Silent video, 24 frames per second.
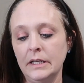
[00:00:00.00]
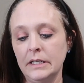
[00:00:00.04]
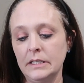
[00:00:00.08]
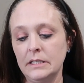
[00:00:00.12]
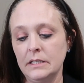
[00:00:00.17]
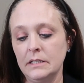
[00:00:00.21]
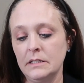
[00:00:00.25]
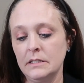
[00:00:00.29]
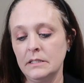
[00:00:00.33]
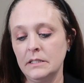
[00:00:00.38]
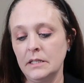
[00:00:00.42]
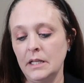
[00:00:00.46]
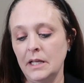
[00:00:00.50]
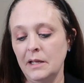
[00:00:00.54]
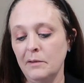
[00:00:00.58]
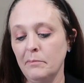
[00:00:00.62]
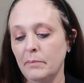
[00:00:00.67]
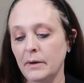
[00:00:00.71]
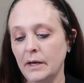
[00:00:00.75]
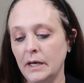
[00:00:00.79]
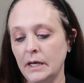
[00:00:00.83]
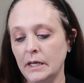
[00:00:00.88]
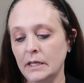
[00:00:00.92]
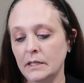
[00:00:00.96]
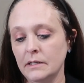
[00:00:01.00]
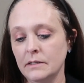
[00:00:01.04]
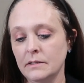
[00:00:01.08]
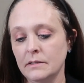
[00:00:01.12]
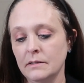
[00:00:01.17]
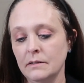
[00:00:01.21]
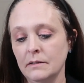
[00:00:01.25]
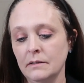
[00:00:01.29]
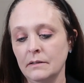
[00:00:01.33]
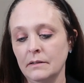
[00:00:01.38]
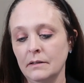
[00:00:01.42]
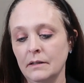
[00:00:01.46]
at Disney, but
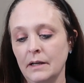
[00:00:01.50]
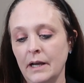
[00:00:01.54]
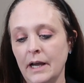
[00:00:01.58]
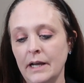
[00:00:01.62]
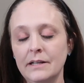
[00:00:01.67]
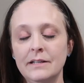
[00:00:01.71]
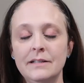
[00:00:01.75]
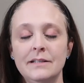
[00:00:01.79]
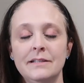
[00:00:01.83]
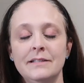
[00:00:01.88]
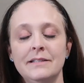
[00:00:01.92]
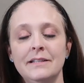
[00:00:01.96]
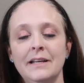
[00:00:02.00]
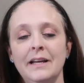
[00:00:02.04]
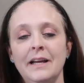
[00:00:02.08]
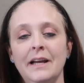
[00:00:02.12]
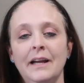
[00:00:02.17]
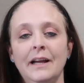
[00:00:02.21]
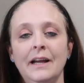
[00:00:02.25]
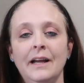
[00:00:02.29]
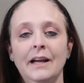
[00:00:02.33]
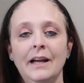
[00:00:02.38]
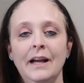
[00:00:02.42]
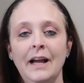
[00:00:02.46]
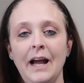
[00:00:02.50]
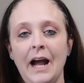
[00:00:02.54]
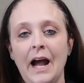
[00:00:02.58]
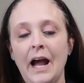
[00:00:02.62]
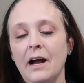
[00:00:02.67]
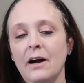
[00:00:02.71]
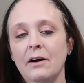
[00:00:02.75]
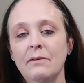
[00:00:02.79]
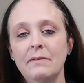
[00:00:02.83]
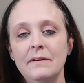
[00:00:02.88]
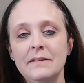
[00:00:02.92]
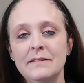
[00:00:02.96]
I just,
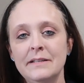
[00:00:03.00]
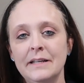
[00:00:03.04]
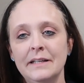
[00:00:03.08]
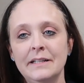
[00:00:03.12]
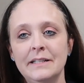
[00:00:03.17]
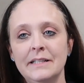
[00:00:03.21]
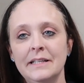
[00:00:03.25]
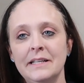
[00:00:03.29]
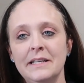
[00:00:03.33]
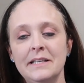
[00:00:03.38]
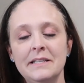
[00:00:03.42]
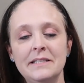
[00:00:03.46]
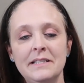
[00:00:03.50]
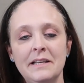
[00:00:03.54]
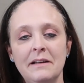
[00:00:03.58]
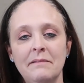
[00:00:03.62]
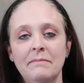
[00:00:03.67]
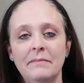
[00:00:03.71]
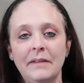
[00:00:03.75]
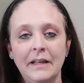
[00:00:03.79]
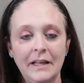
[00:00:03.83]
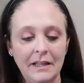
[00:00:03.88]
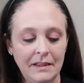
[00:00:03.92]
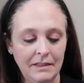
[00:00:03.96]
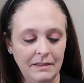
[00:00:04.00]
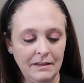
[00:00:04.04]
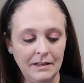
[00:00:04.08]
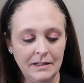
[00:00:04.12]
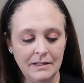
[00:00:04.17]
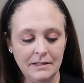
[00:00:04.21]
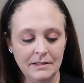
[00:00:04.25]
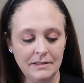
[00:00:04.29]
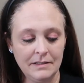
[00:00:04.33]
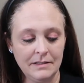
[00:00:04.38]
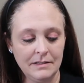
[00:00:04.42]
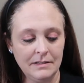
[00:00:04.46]
I always like to get something like
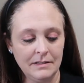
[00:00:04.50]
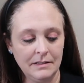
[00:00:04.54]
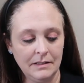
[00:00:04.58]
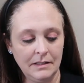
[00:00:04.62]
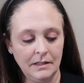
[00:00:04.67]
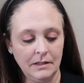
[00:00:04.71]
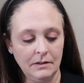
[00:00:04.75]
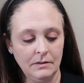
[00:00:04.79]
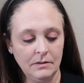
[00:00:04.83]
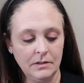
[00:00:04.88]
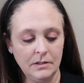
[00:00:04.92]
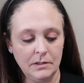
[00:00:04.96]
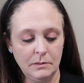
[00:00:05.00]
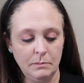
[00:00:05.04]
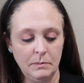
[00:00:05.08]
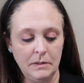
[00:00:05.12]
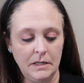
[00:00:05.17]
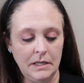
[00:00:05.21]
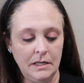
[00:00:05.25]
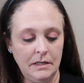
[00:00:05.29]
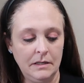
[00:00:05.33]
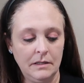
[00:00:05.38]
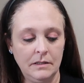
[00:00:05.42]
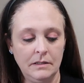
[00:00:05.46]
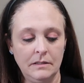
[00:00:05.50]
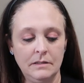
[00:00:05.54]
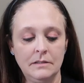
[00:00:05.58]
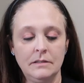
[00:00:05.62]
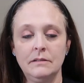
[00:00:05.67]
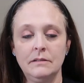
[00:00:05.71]
this, you know, just because